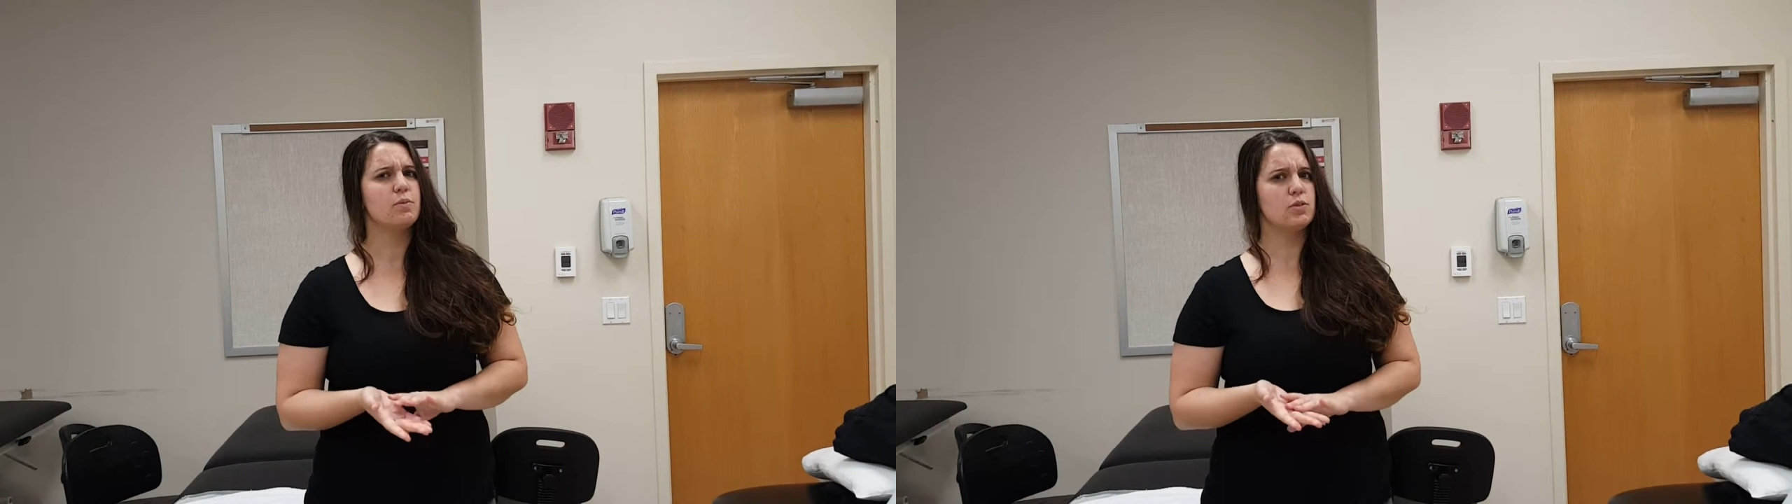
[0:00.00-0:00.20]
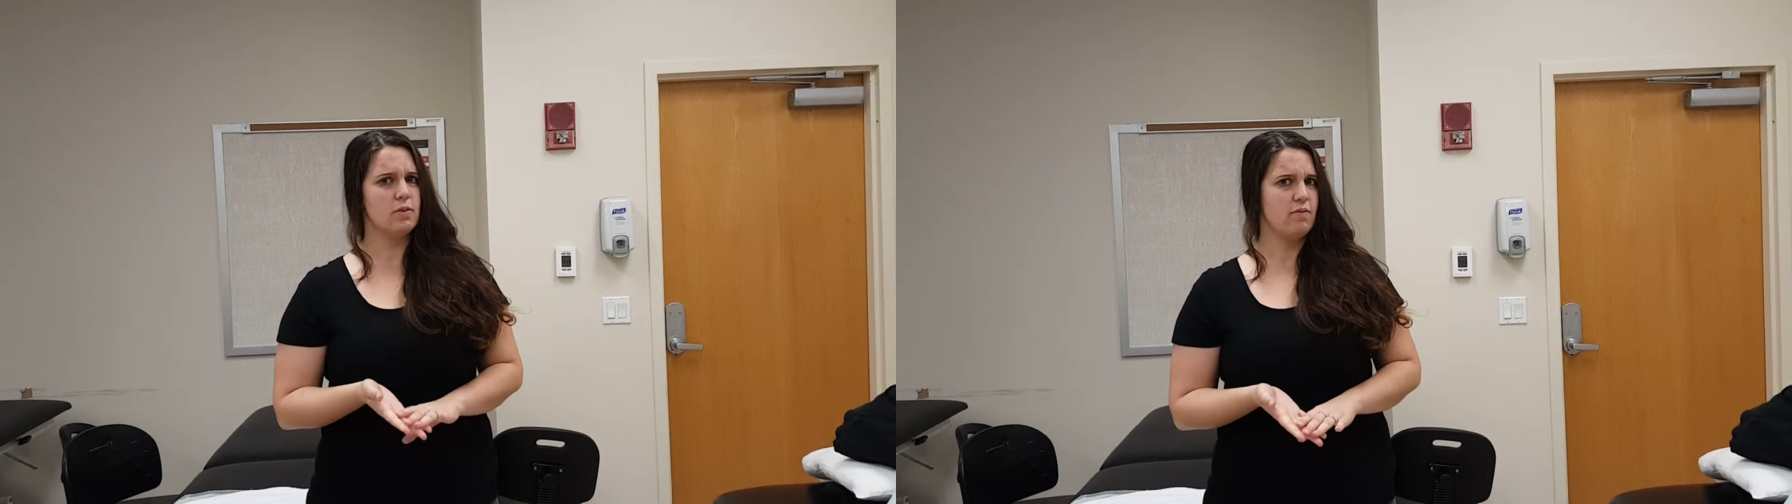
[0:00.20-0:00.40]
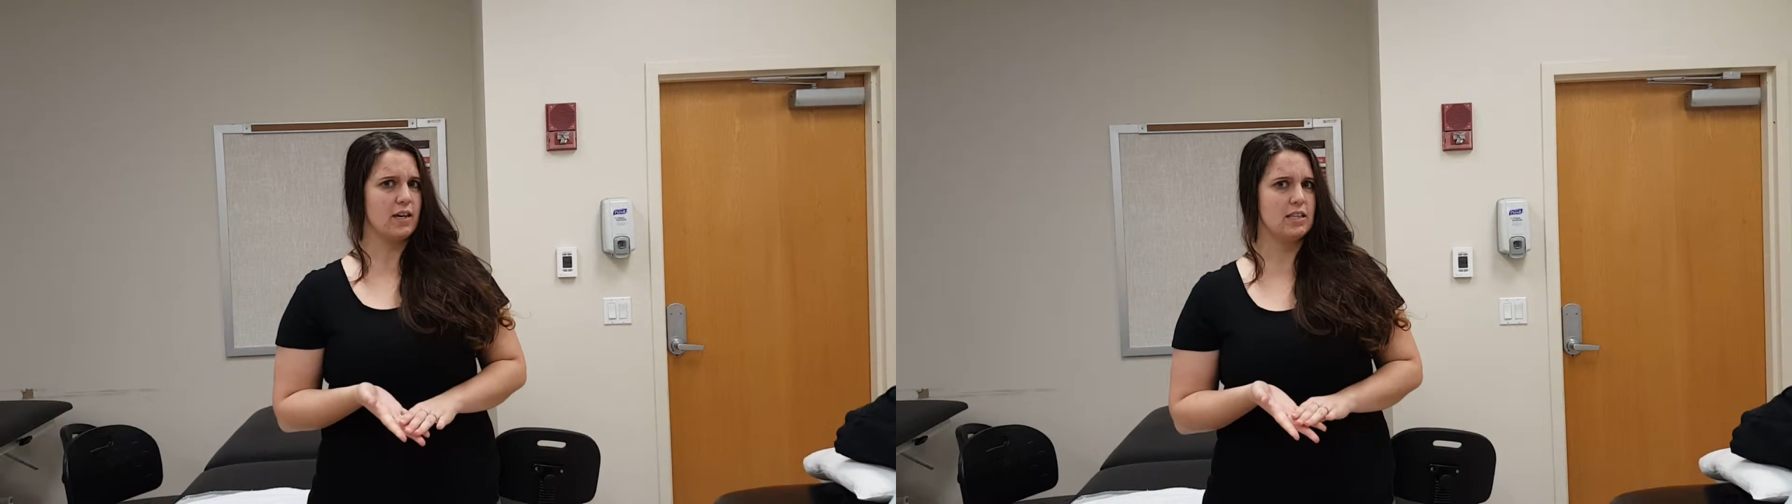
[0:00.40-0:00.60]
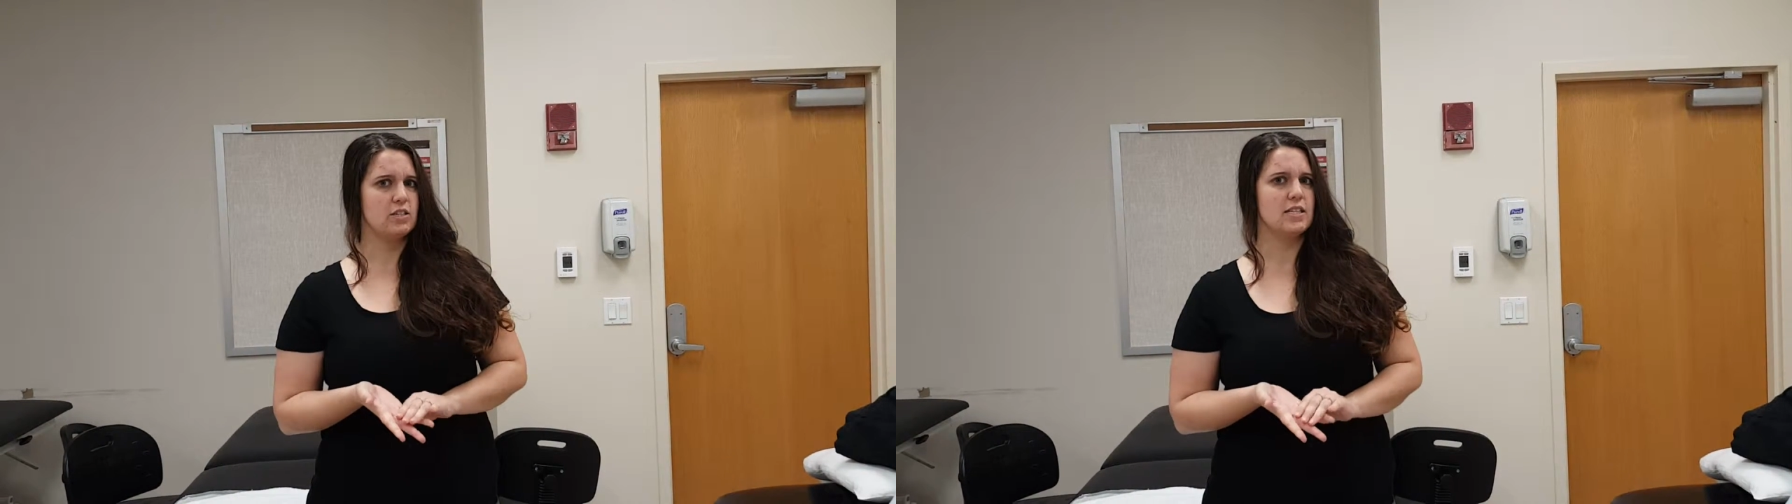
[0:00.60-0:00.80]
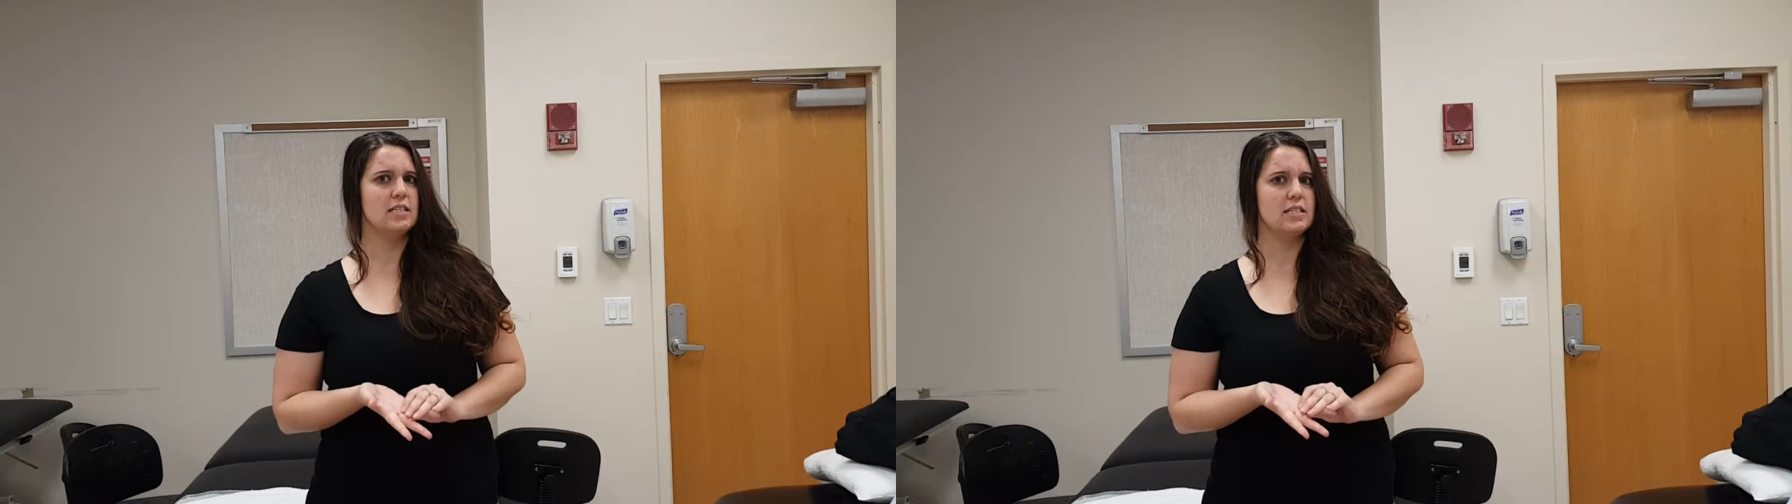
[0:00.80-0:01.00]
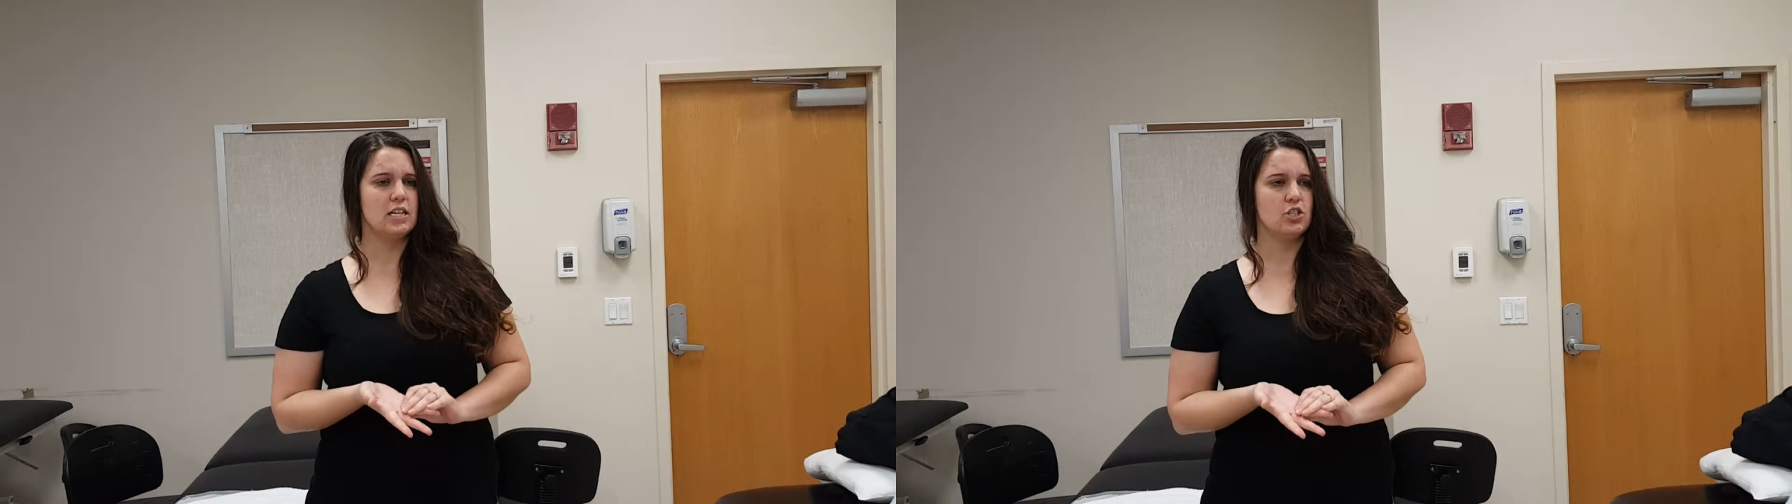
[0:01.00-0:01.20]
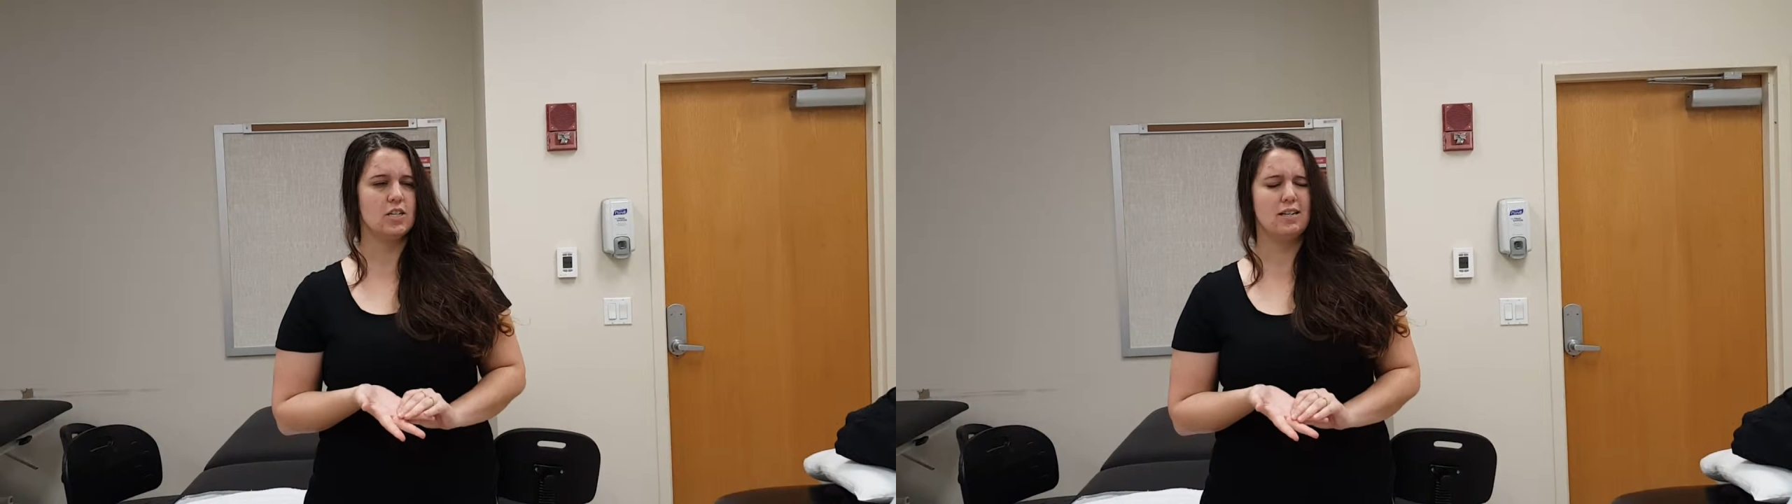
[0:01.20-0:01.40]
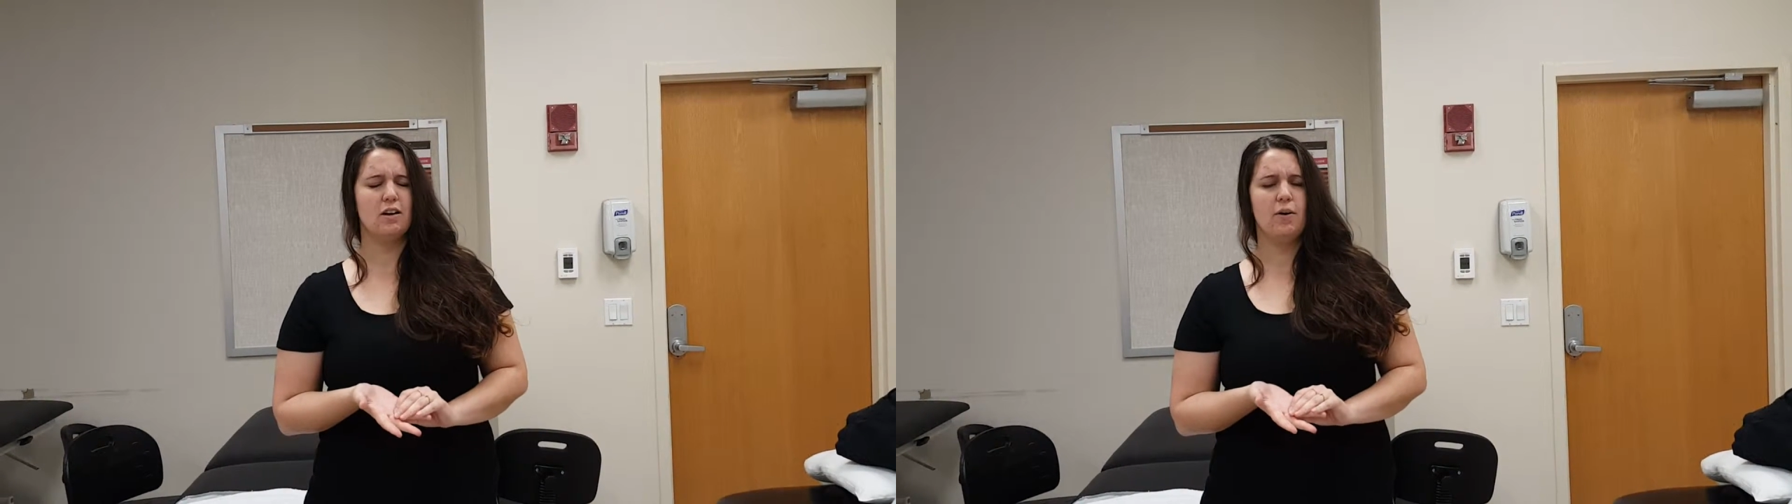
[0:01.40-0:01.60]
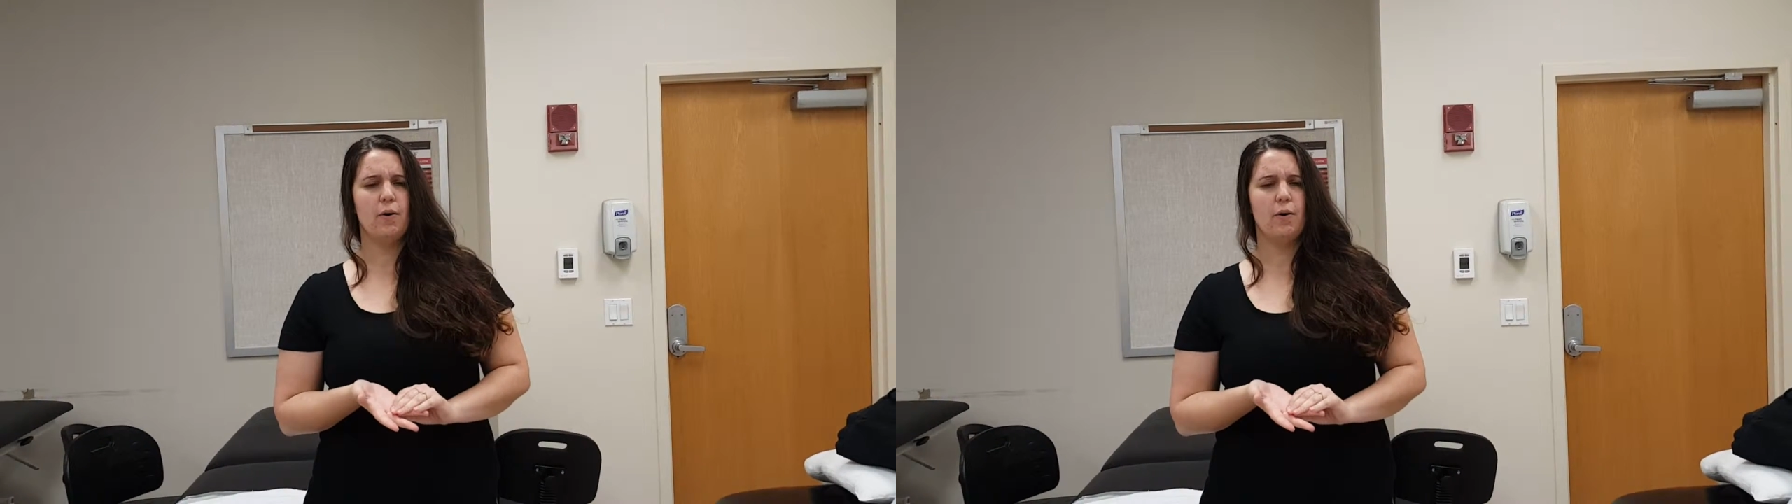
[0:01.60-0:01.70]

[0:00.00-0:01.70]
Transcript: which would affect their sensation,